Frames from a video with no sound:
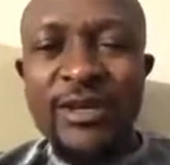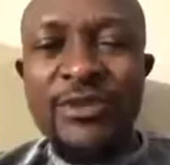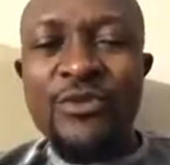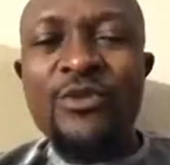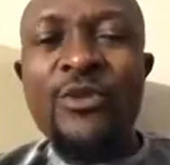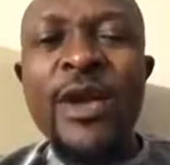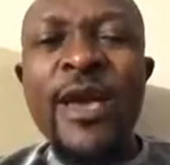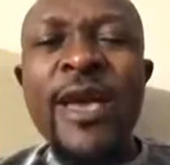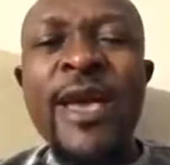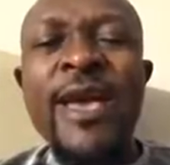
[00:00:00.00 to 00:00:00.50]

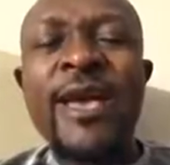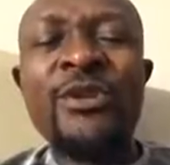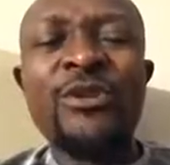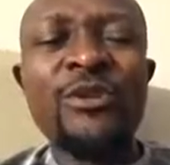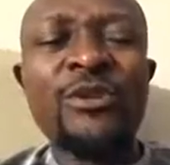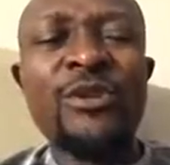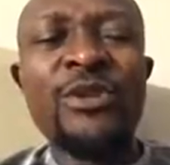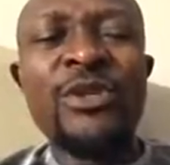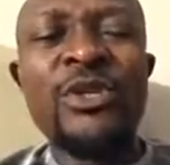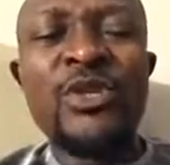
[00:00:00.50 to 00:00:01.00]
where are you
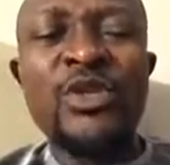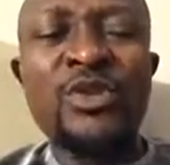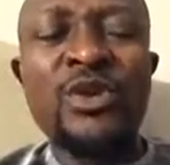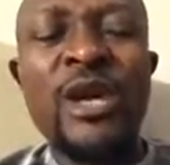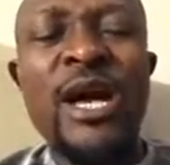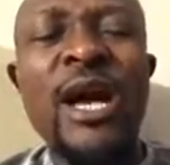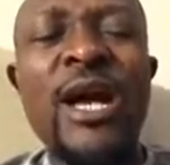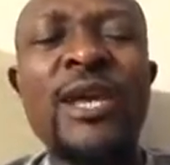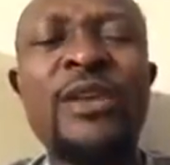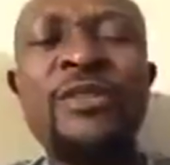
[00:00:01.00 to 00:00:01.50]
going to
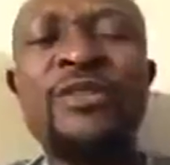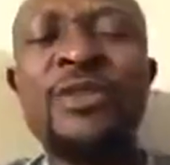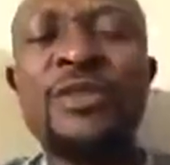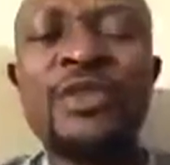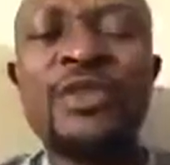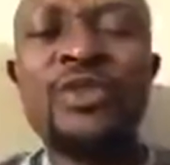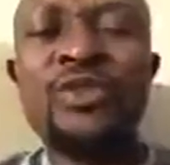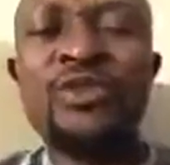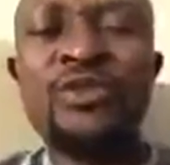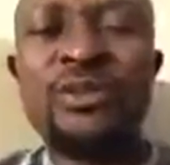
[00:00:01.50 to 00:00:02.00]
how are you going
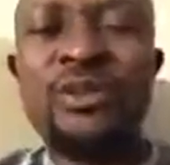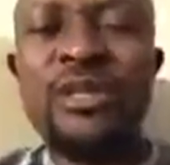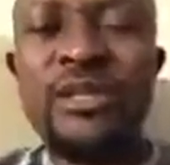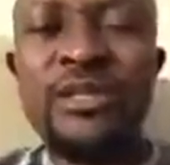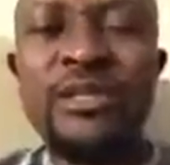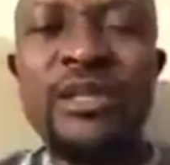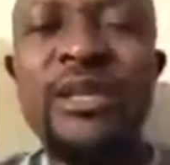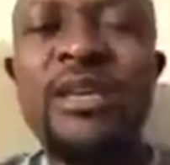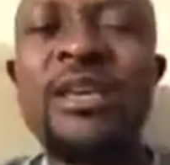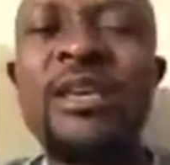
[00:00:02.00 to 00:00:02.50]
to do
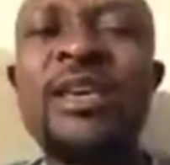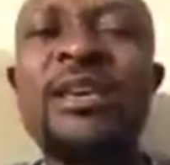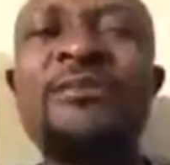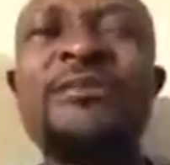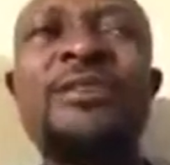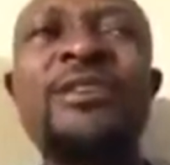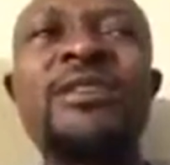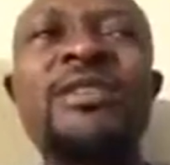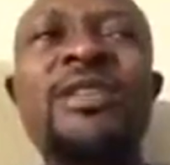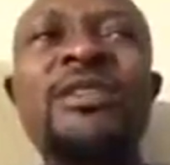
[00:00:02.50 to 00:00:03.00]
this if
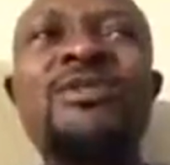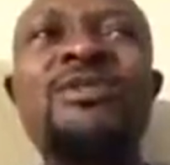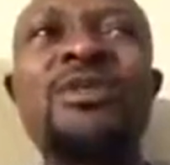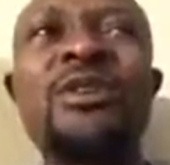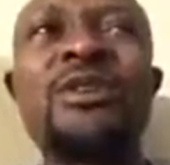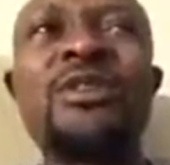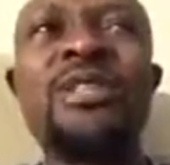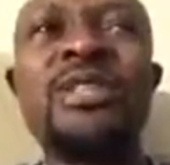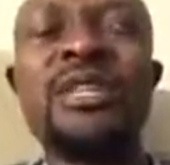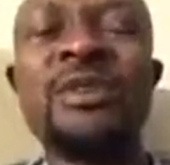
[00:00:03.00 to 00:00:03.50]
for instance you
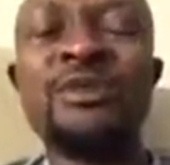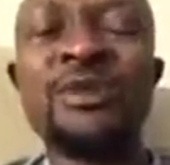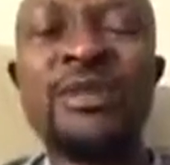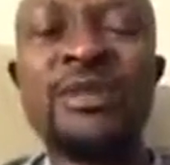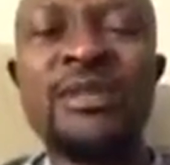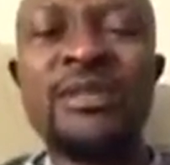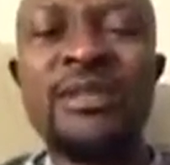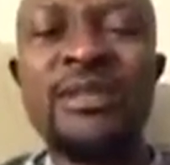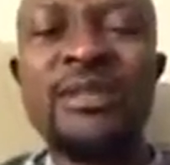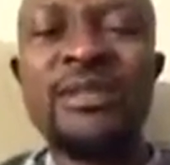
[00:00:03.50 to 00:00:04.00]
are dealing
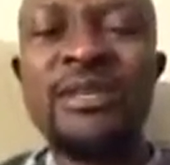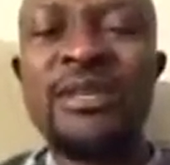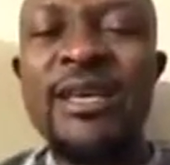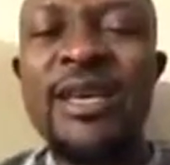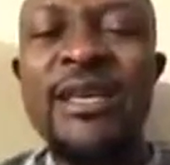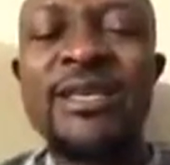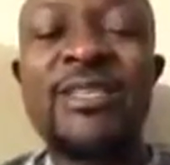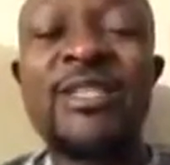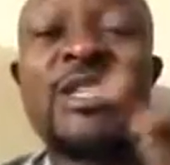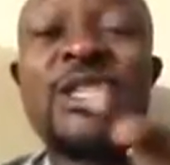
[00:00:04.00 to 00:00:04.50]
with
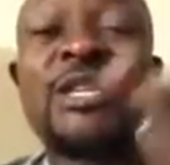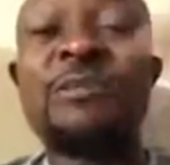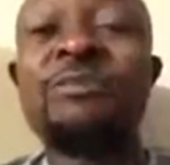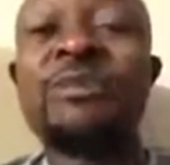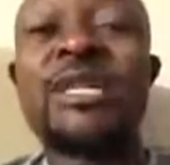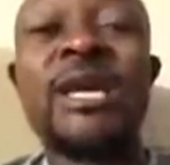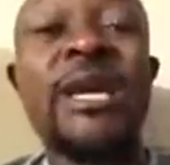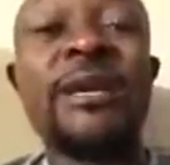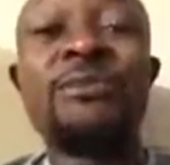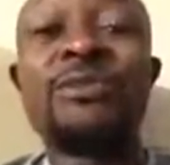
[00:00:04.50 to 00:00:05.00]
extreme
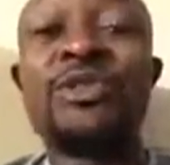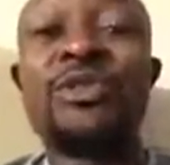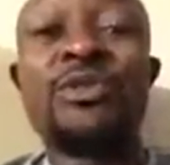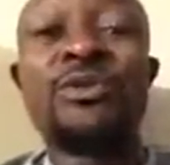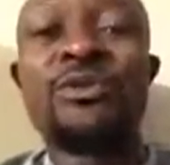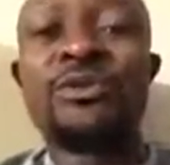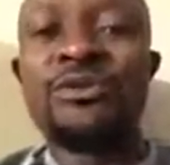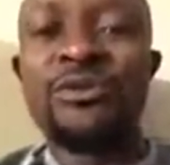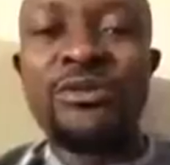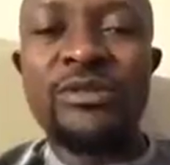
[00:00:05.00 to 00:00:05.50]
time
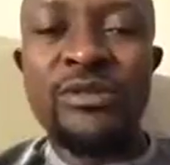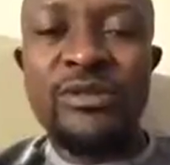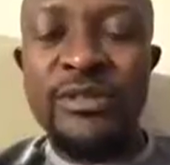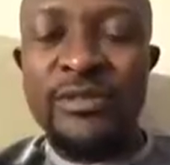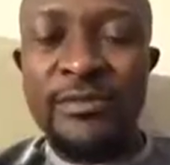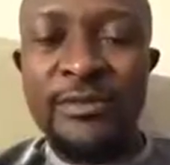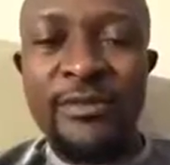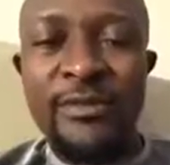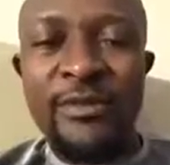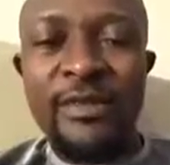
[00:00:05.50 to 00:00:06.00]

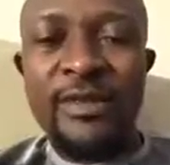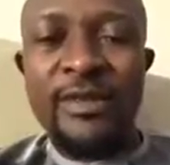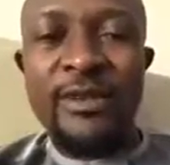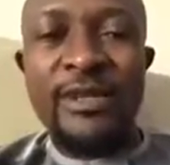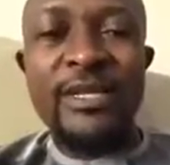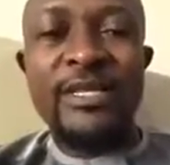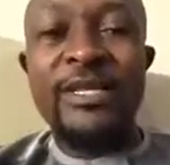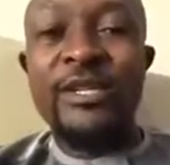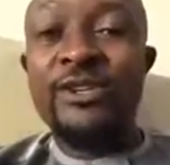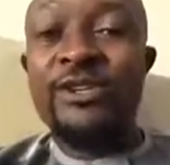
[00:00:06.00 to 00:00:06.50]
zones
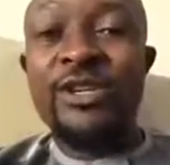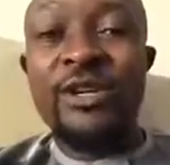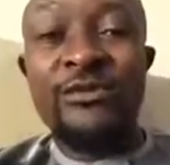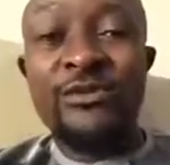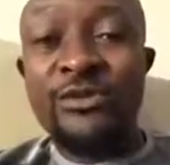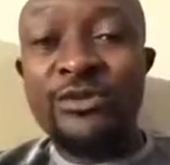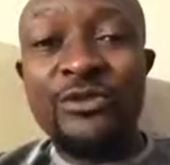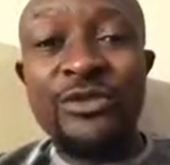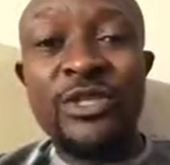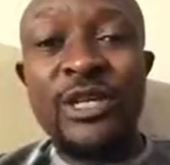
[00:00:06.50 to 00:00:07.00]
let's say you
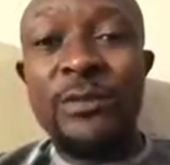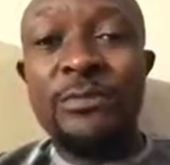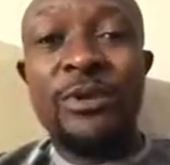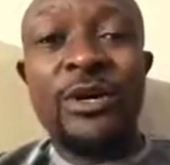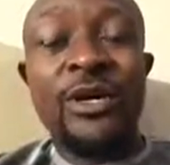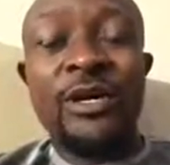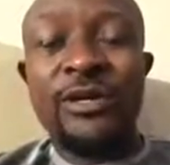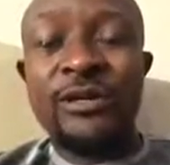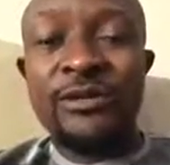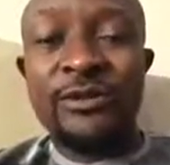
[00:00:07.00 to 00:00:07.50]
travel to
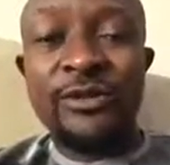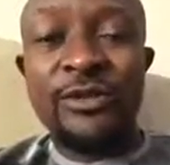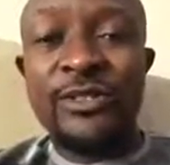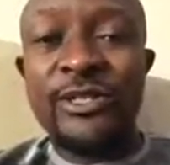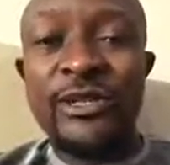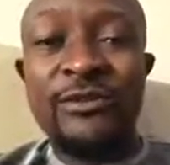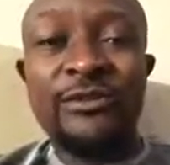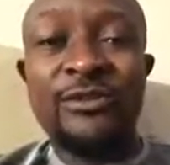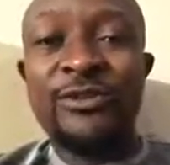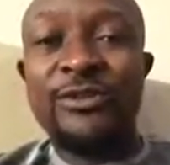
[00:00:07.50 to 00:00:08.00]
japan or you
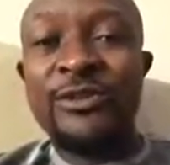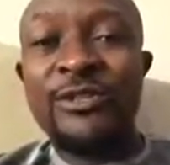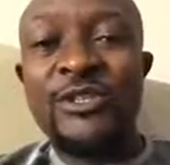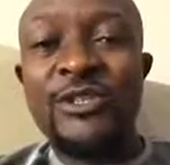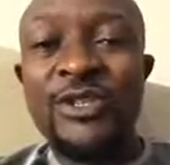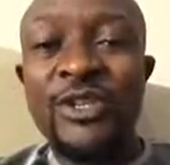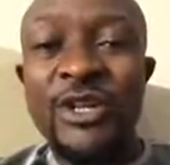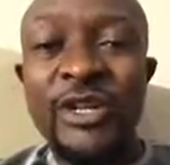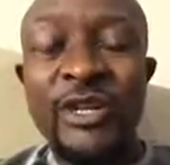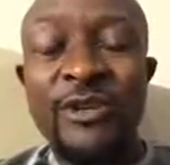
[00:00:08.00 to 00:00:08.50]
travel to
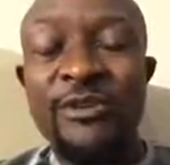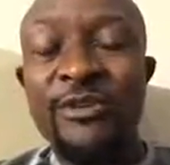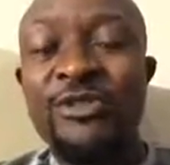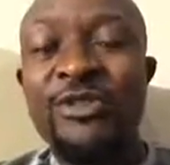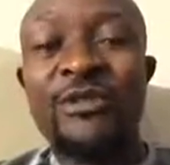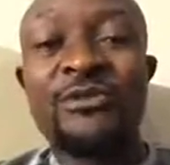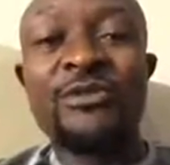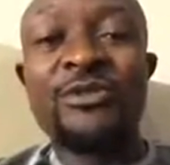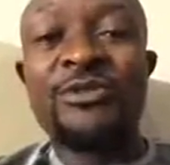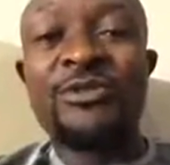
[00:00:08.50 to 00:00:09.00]
australia or you
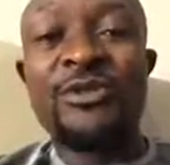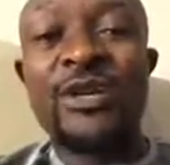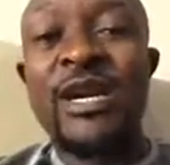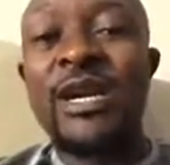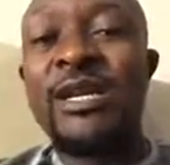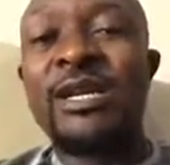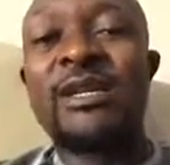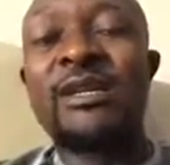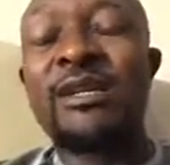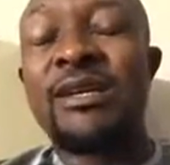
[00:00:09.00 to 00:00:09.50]
travel to
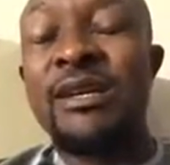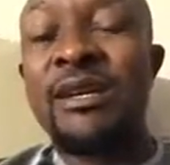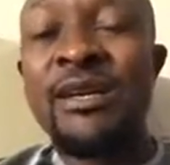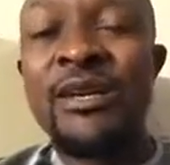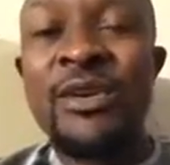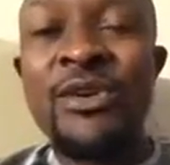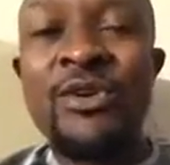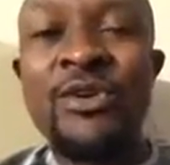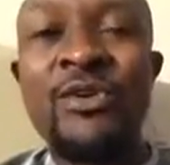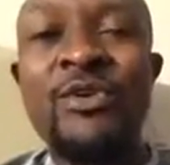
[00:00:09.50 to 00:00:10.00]
canada
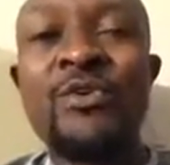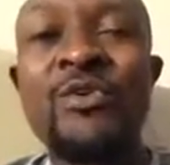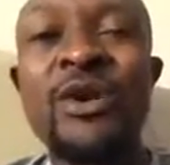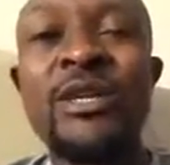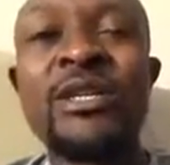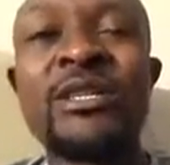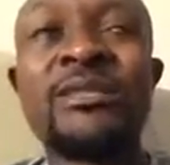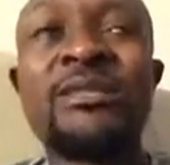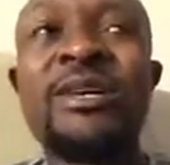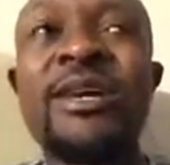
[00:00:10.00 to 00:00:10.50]
where
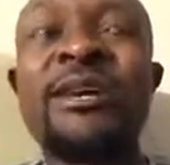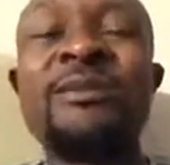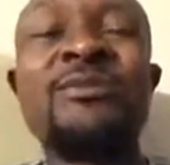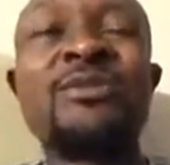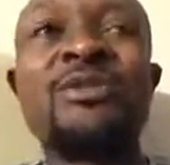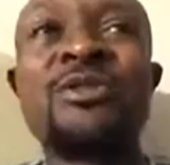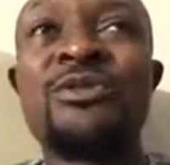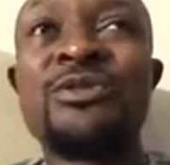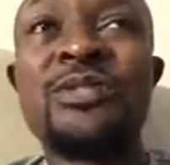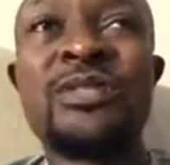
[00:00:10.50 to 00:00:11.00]
the time
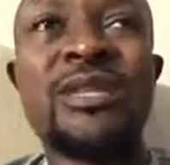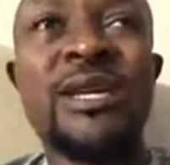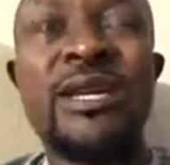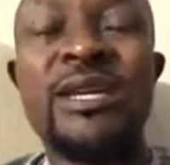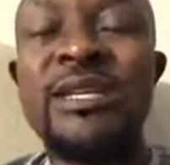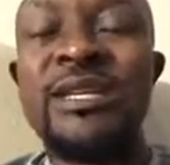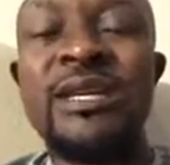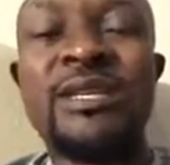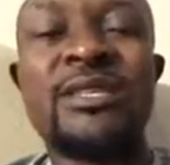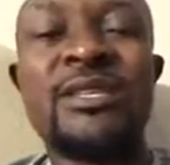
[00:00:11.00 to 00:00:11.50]
zones are
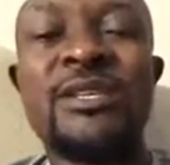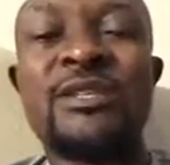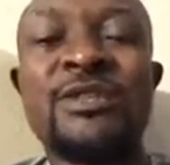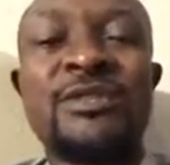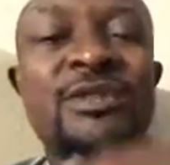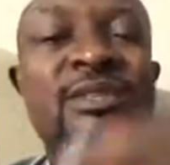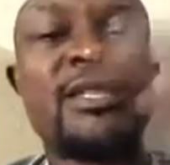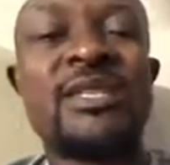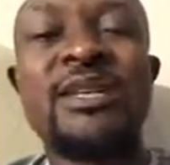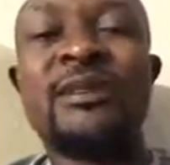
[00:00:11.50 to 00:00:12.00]
in excess
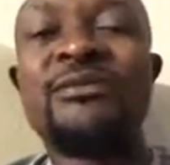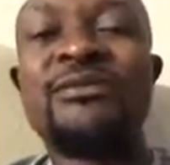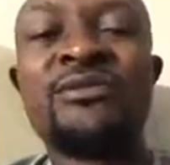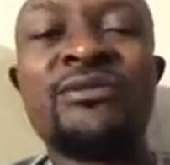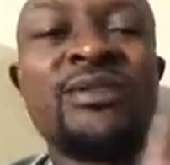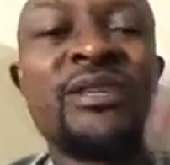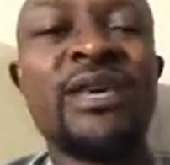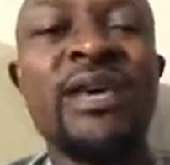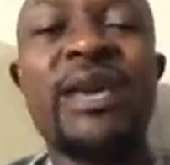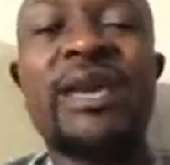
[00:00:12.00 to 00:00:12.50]
of
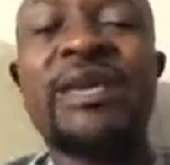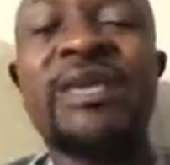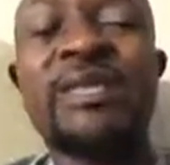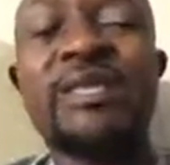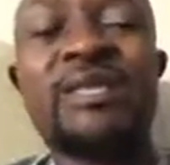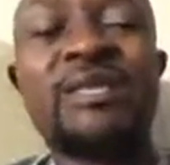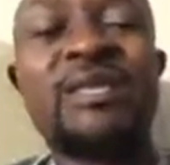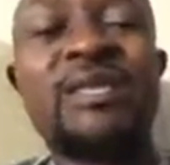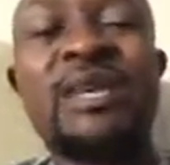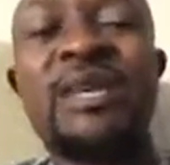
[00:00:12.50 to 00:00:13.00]
7 8
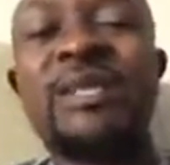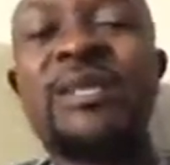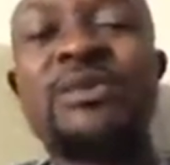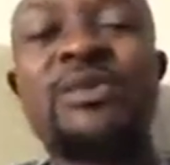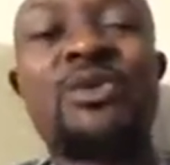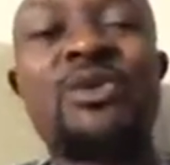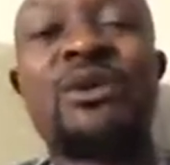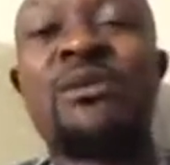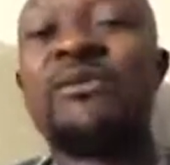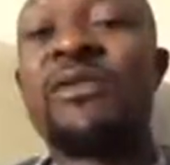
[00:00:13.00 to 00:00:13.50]
10
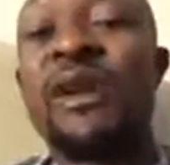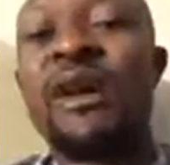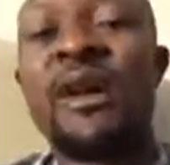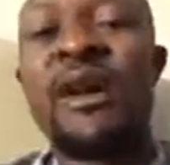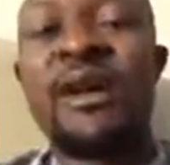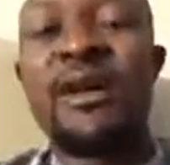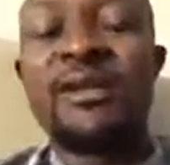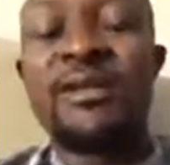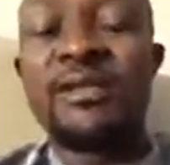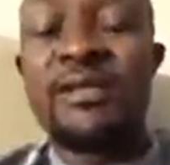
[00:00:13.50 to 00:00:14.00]
12
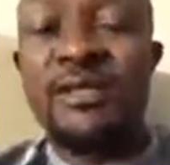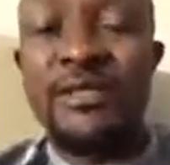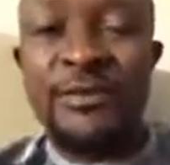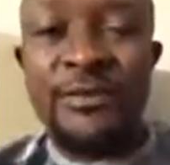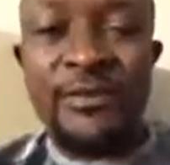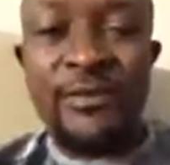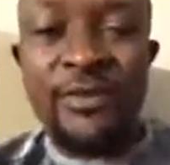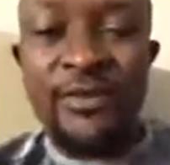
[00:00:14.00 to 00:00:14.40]
hours